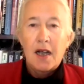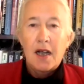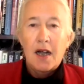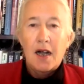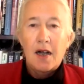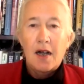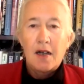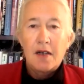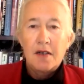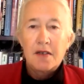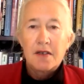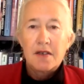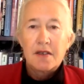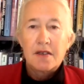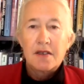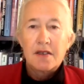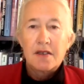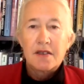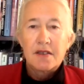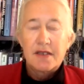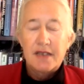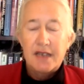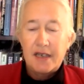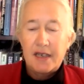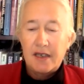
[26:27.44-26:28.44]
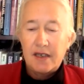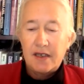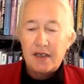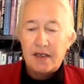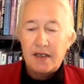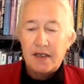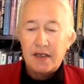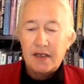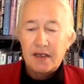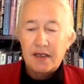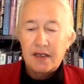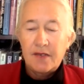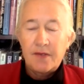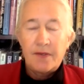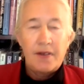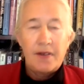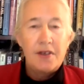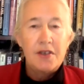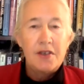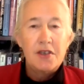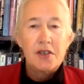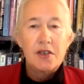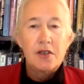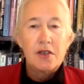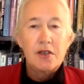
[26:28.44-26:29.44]
uh, stated that
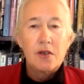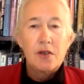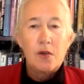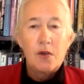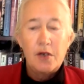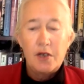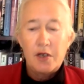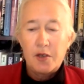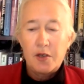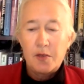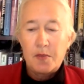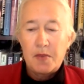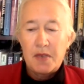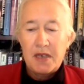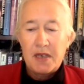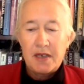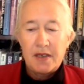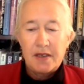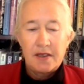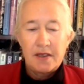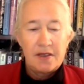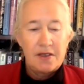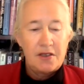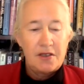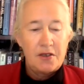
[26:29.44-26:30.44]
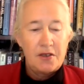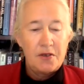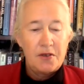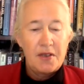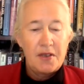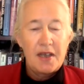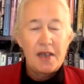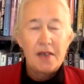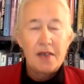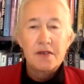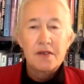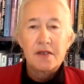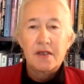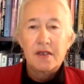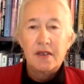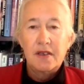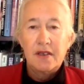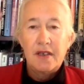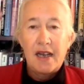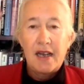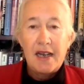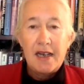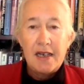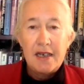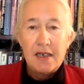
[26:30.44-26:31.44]
conventional oil peaked in two thousand
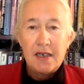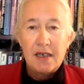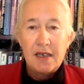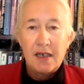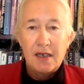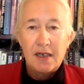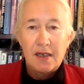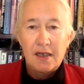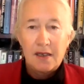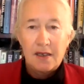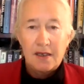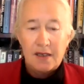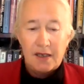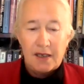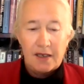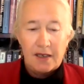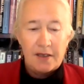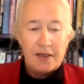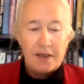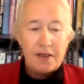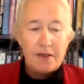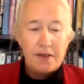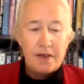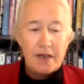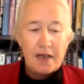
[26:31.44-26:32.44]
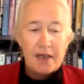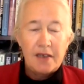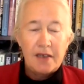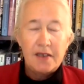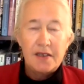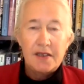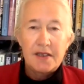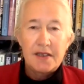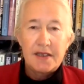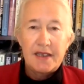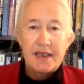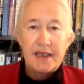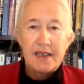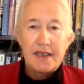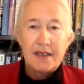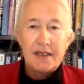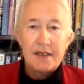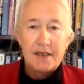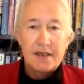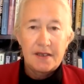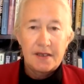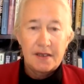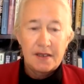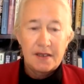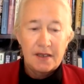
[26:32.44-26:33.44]
eight, and the United
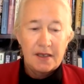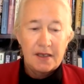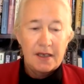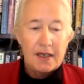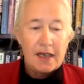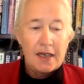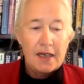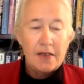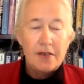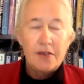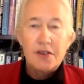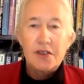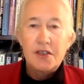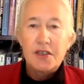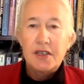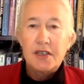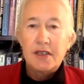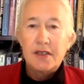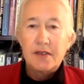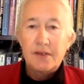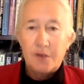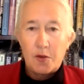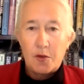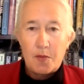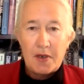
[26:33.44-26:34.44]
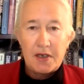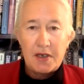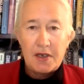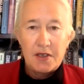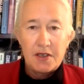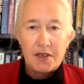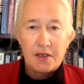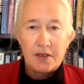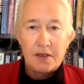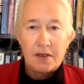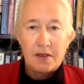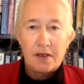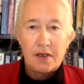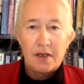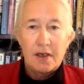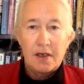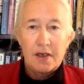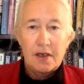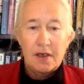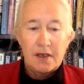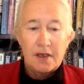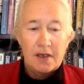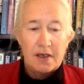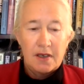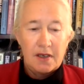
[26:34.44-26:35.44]
States Energy Information
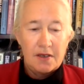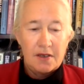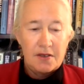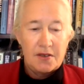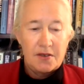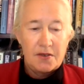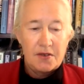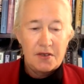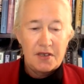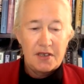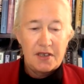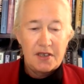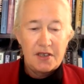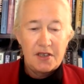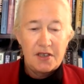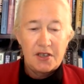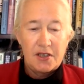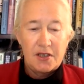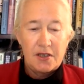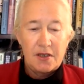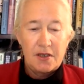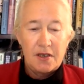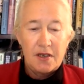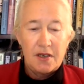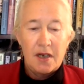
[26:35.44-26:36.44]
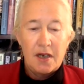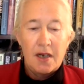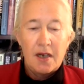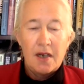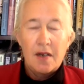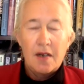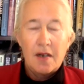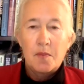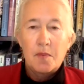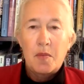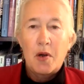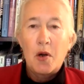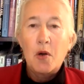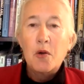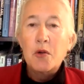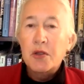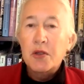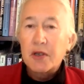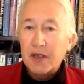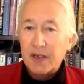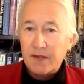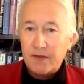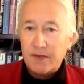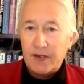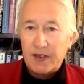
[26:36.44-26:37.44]
Association, both
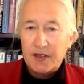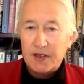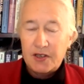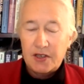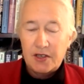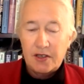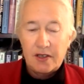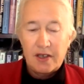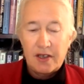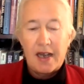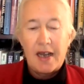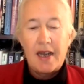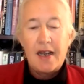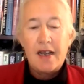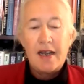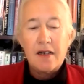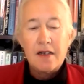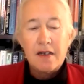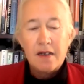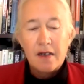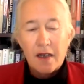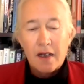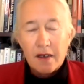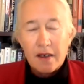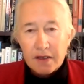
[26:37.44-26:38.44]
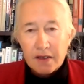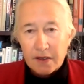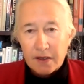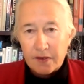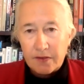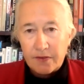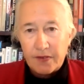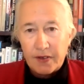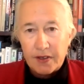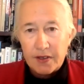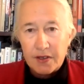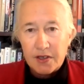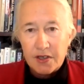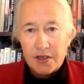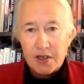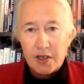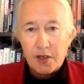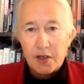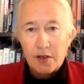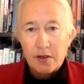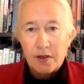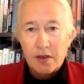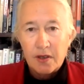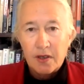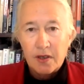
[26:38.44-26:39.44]
conventional and
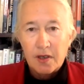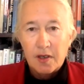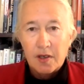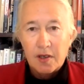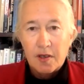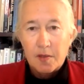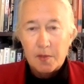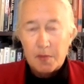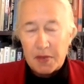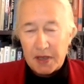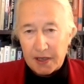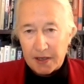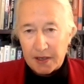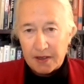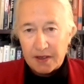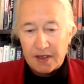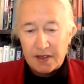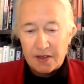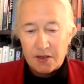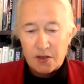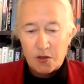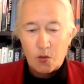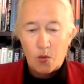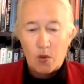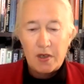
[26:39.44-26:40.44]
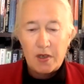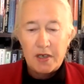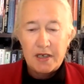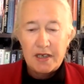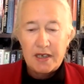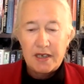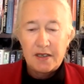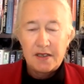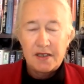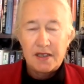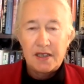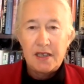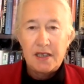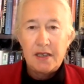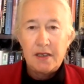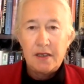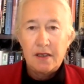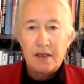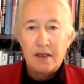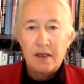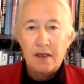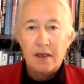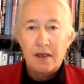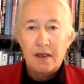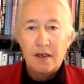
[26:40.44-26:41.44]
unconventional, peaked in twenty
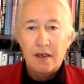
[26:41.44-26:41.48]
eighteen.